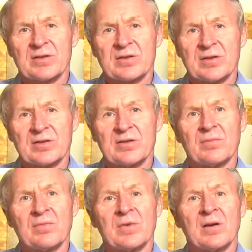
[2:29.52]

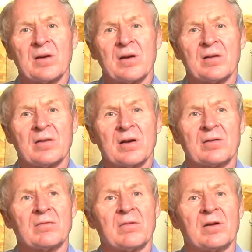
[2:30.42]
system
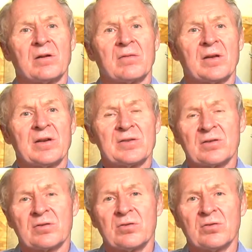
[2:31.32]
that heats
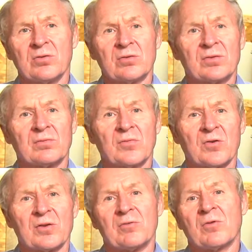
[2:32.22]
and cools
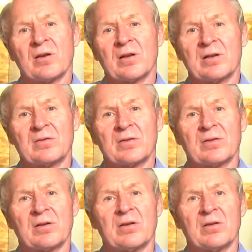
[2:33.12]
more than one level
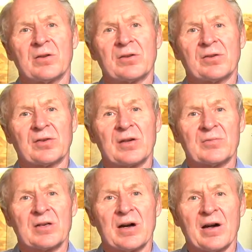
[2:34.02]
of the home at the
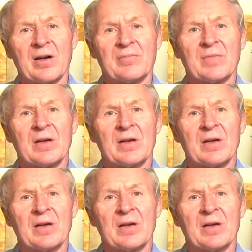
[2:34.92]
same time.